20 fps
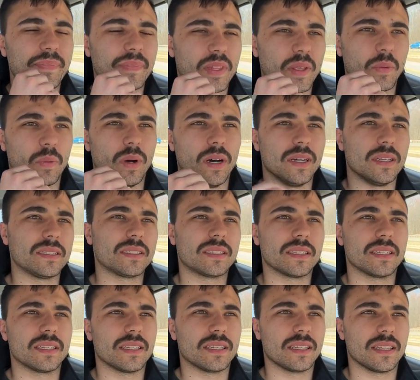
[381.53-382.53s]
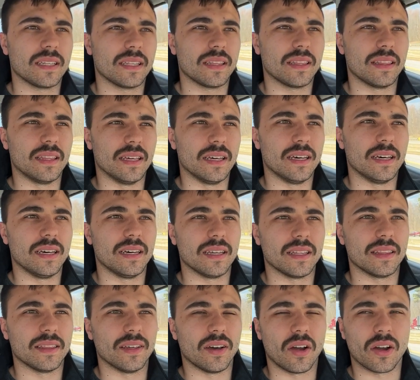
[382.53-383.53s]
Was
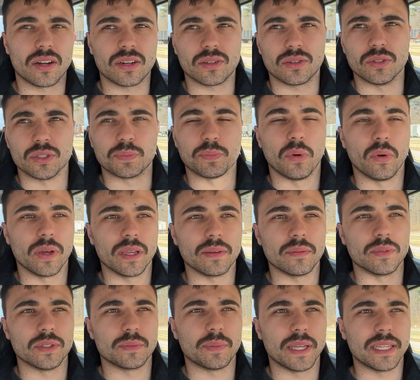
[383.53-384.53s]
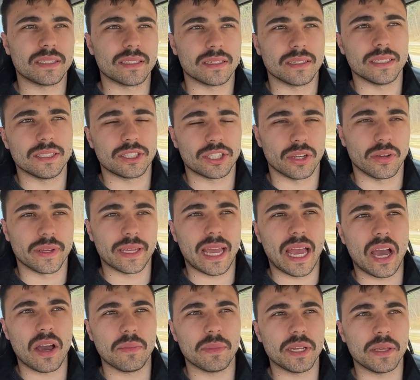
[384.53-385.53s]
the article's point was basically showing
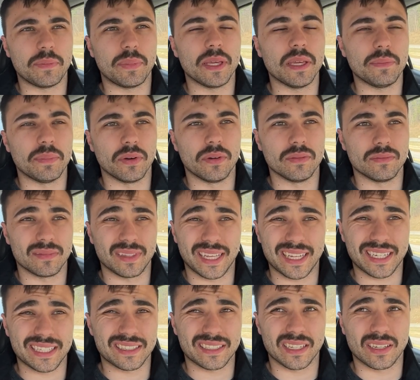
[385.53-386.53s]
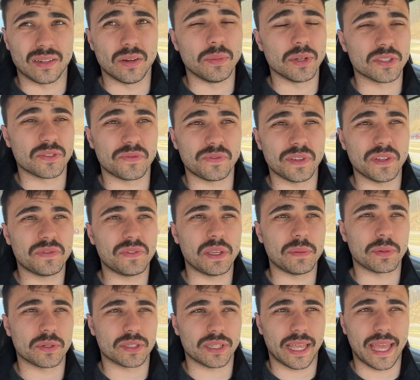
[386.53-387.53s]
how many people, like I said, almost
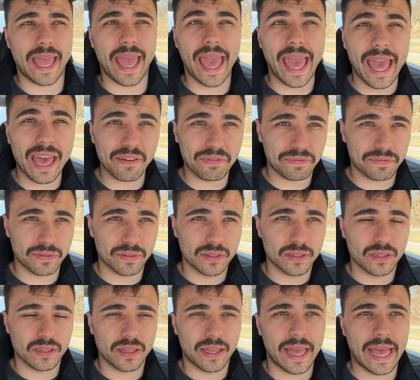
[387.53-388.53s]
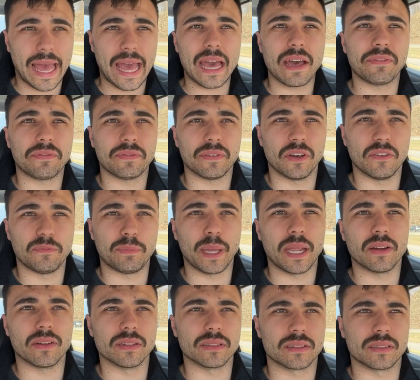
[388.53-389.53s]
50%, half of
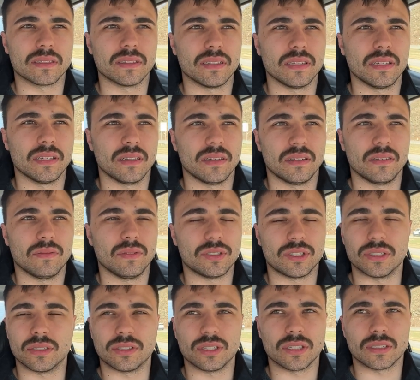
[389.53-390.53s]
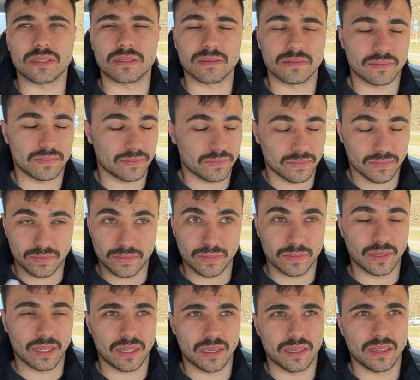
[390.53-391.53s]
parents, which is just,
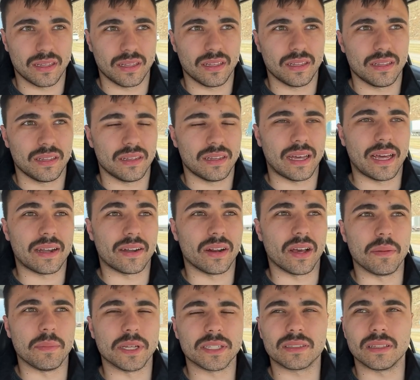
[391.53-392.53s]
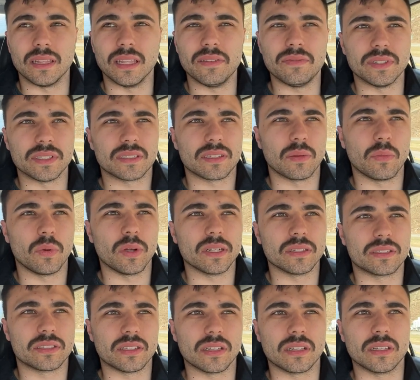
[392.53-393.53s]
I don't know, I must live in some
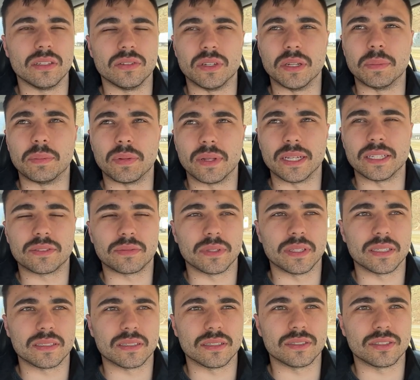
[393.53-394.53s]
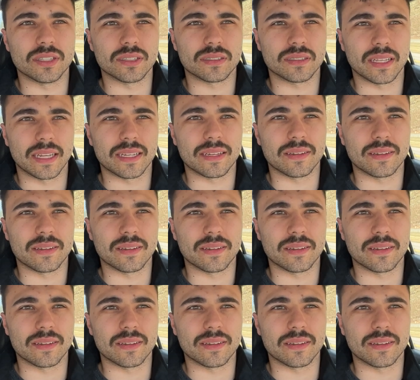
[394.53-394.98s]
weird secluded place where this is just like